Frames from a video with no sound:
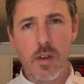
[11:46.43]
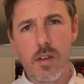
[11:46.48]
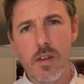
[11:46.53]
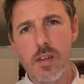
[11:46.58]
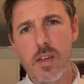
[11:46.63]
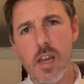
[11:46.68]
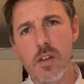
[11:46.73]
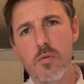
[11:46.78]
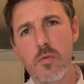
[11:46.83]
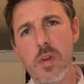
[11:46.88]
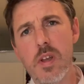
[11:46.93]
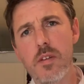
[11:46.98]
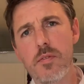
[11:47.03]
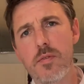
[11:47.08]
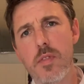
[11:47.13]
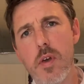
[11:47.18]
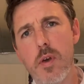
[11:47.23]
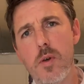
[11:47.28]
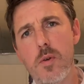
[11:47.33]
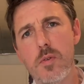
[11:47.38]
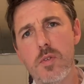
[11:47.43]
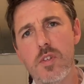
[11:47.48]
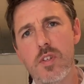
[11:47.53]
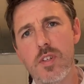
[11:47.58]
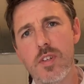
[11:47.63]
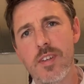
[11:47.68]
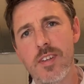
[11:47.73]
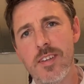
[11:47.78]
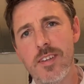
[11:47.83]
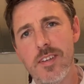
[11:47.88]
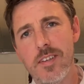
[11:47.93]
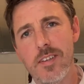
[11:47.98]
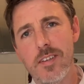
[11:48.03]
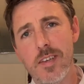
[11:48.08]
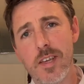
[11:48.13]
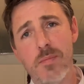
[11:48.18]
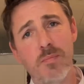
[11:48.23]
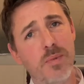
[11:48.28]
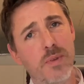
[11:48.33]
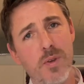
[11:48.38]
Get rid of those
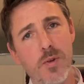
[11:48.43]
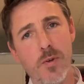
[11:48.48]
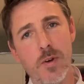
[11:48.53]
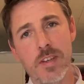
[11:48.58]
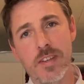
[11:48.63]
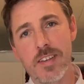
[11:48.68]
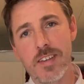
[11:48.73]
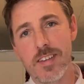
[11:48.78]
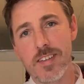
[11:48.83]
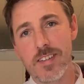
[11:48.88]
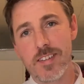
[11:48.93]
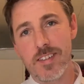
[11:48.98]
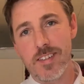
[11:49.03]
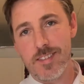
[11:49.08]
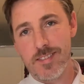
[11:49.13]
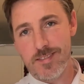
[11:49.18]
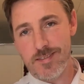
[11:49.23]
impurities.